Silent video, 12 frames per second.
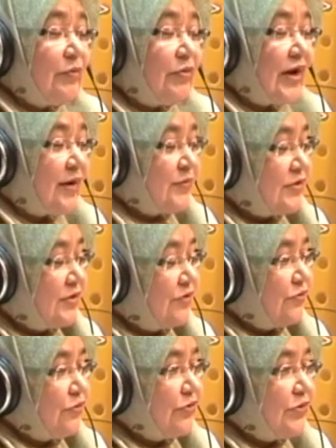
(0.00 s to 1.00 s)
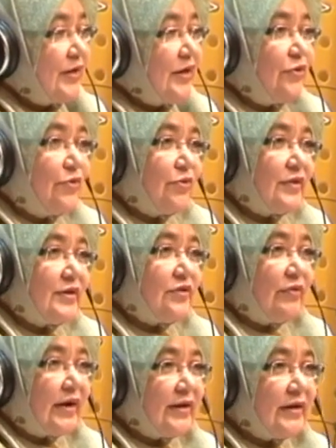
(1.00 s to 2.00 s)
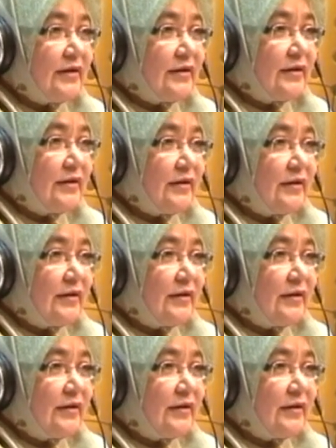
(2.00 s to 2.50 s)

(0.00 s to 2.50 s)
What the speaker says: Perhaps you already know this Raya,